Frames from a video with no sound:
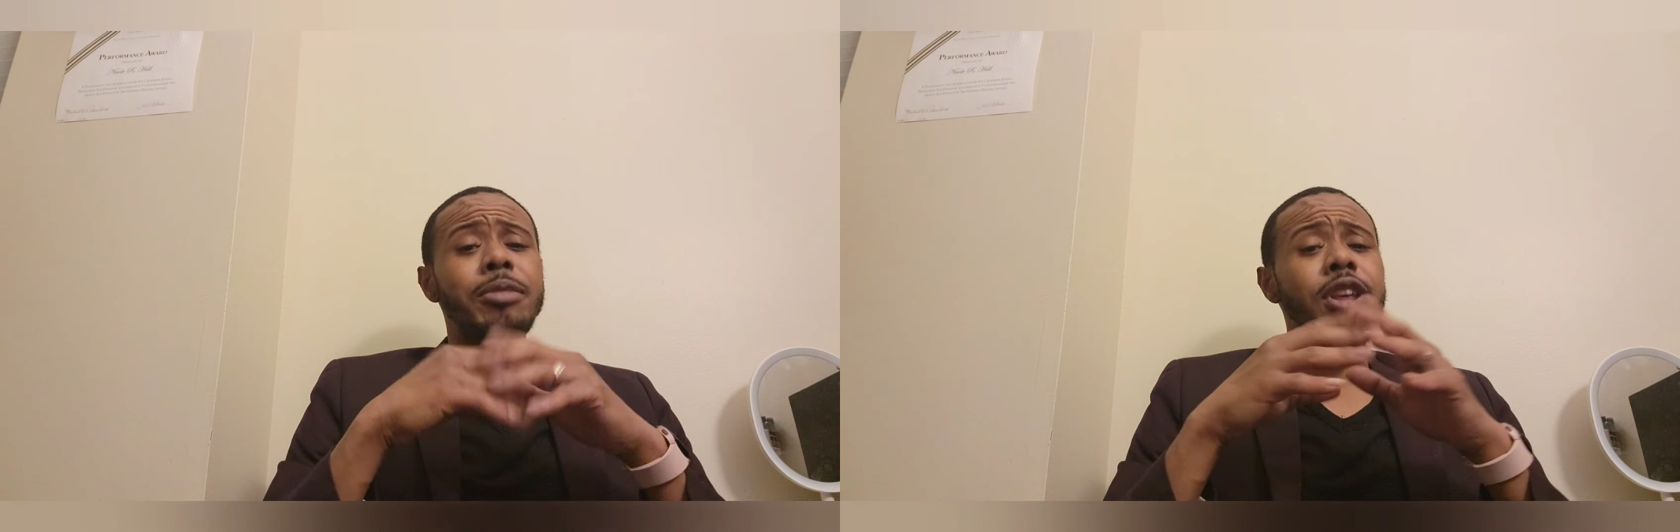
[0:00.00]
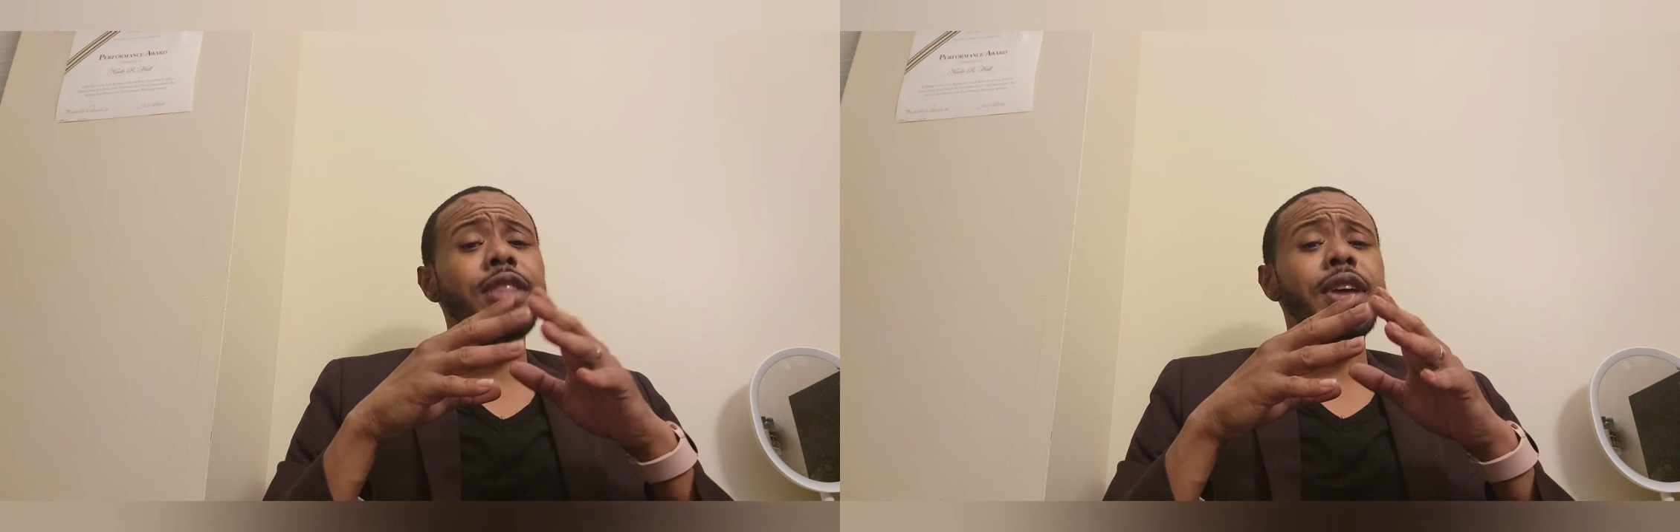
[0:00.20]

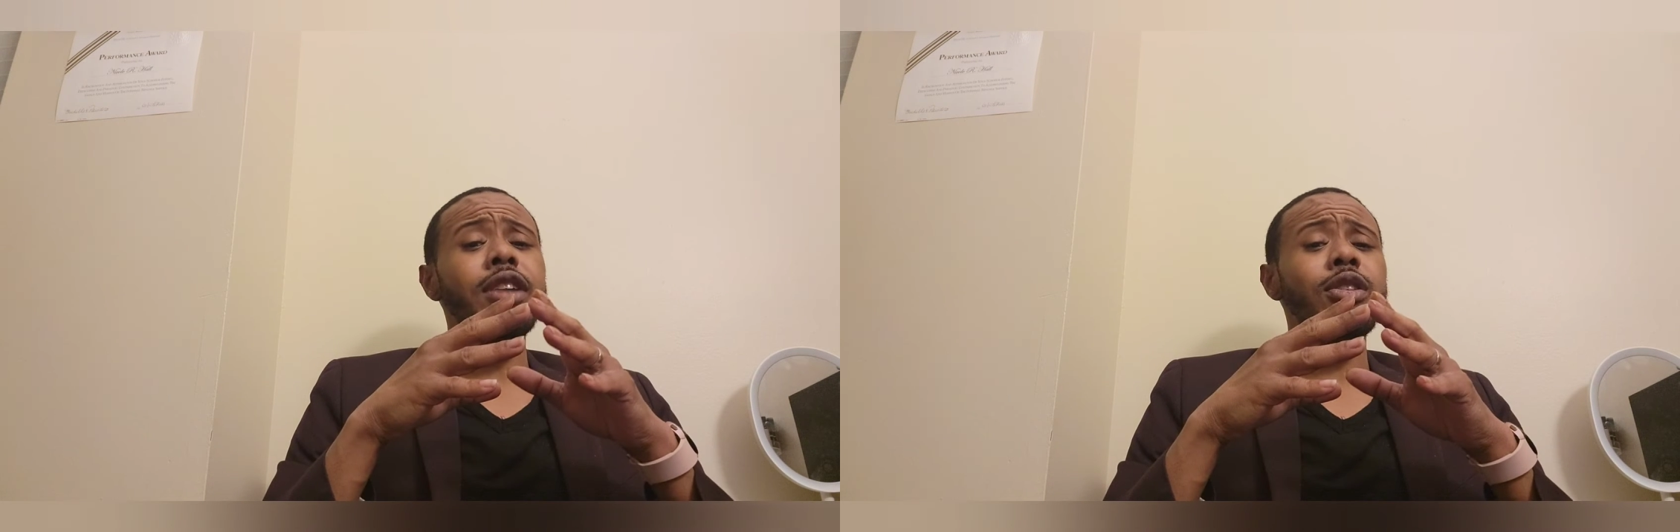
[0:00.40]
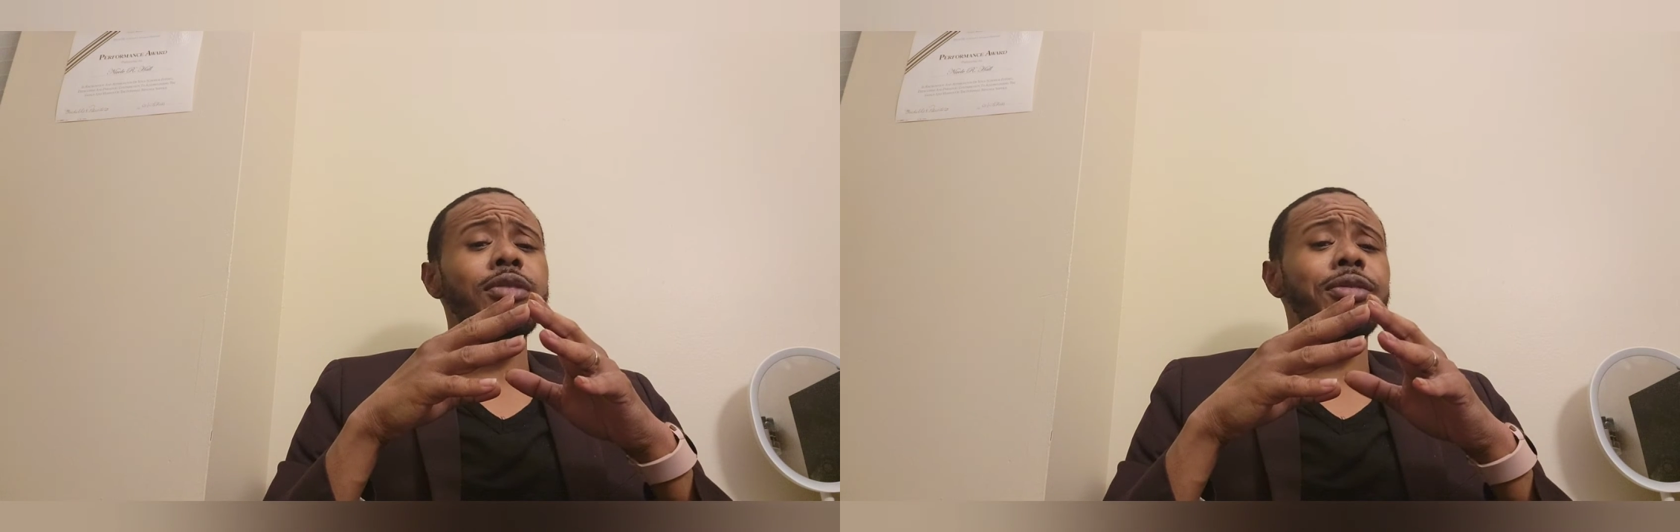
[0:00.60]
and hit that
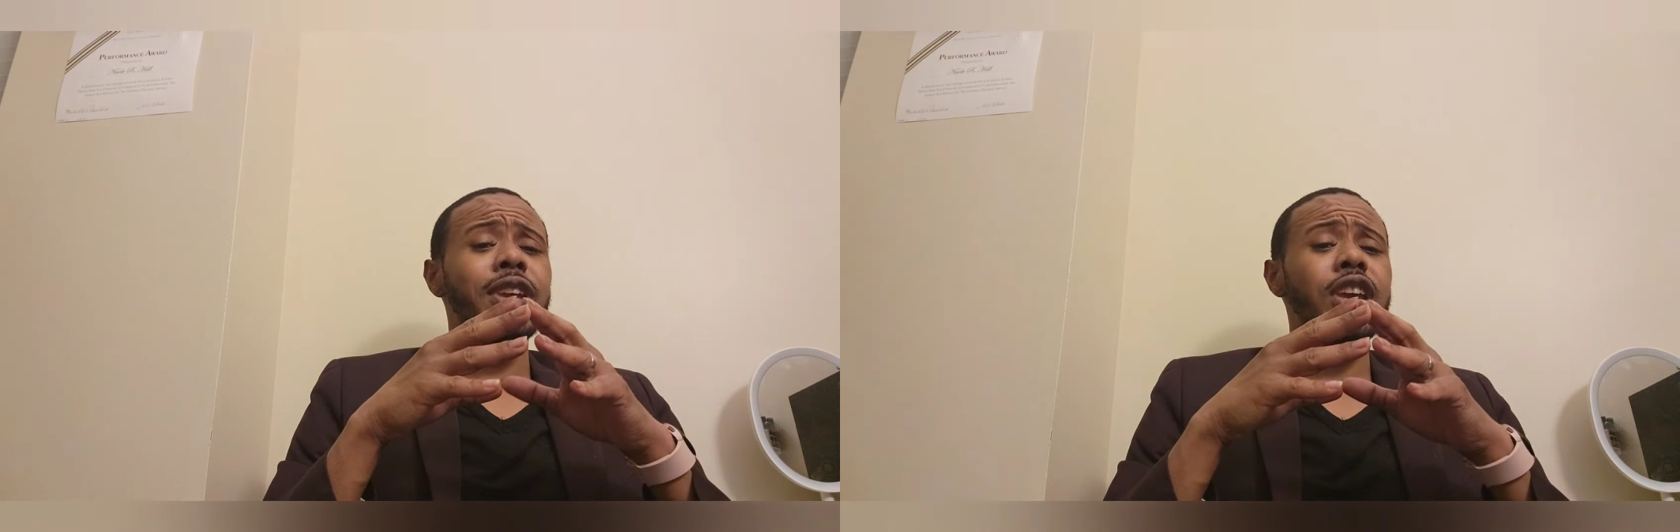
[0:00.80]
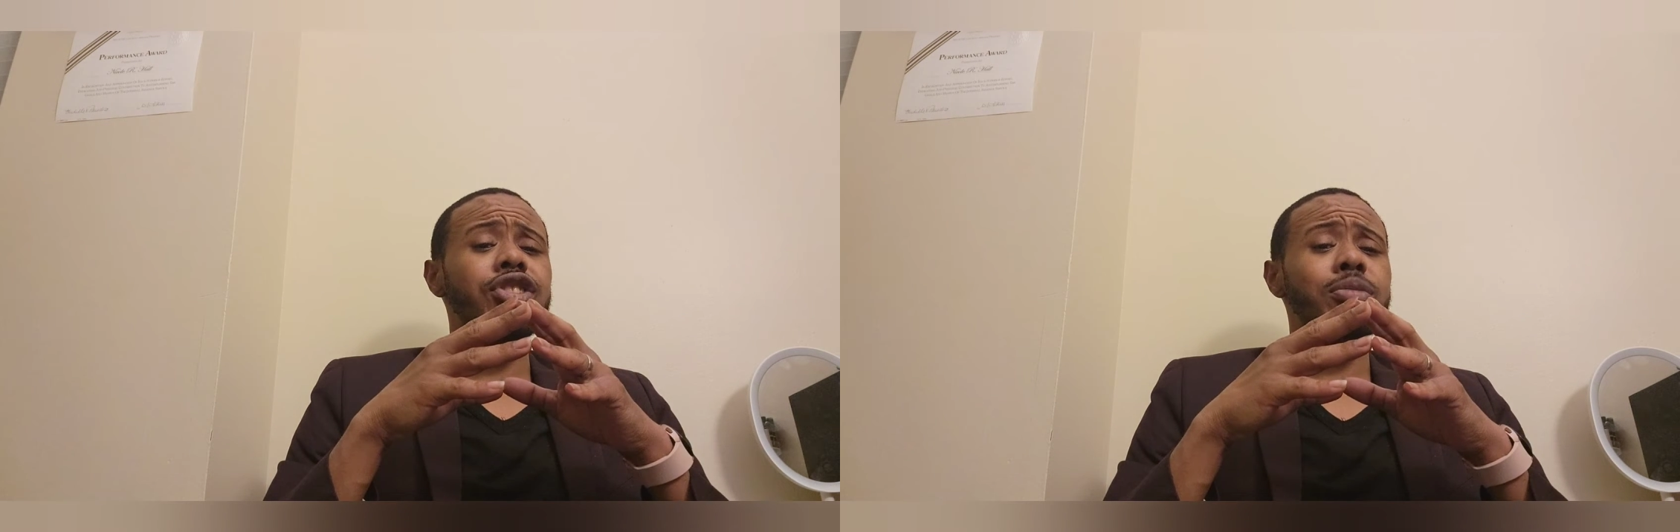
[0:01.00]

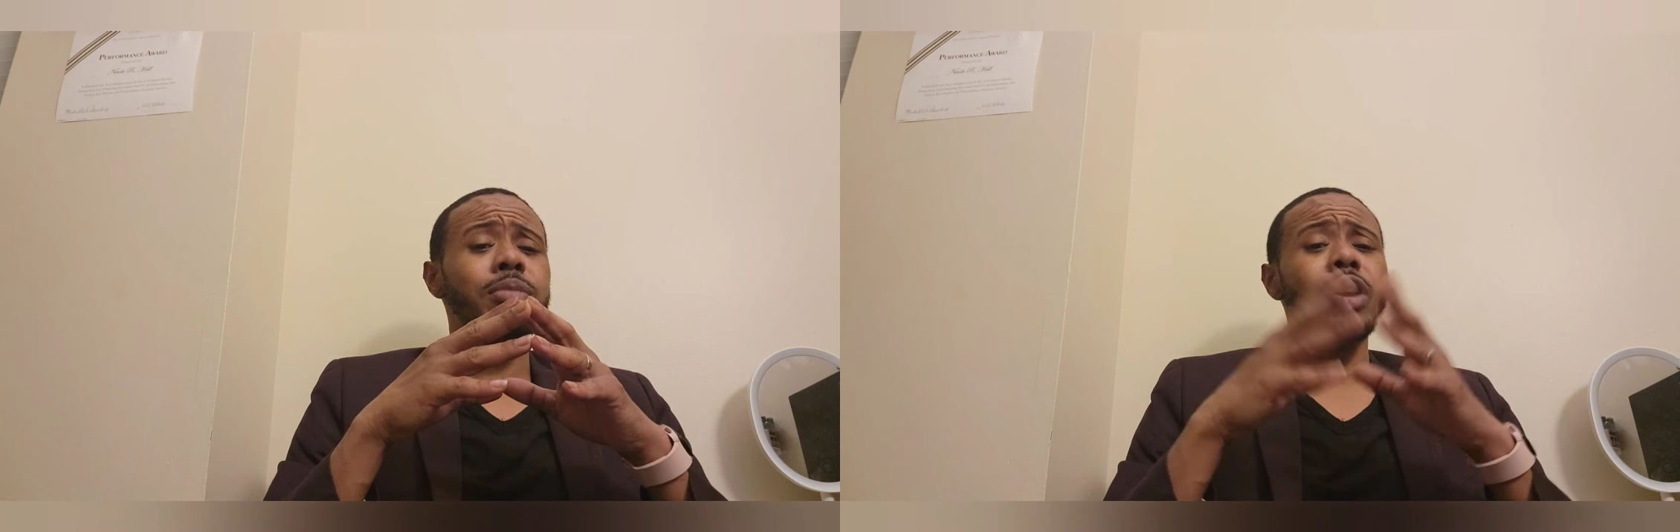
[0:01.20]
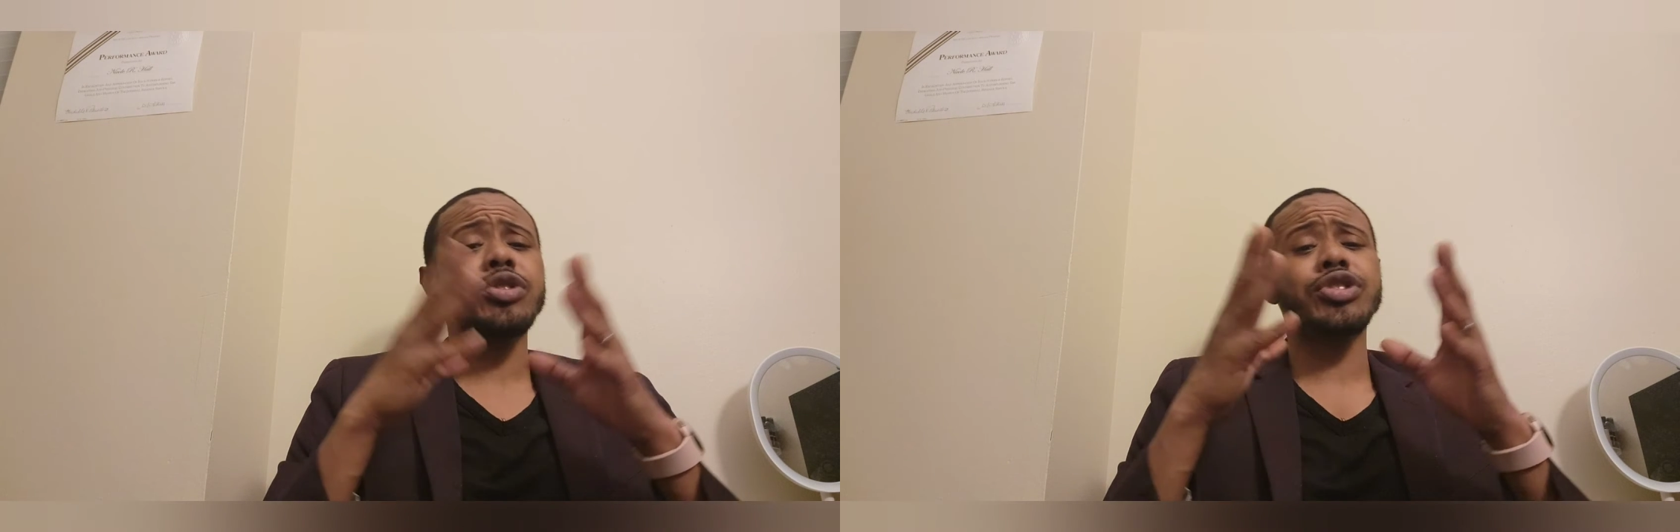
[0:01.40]
notification bell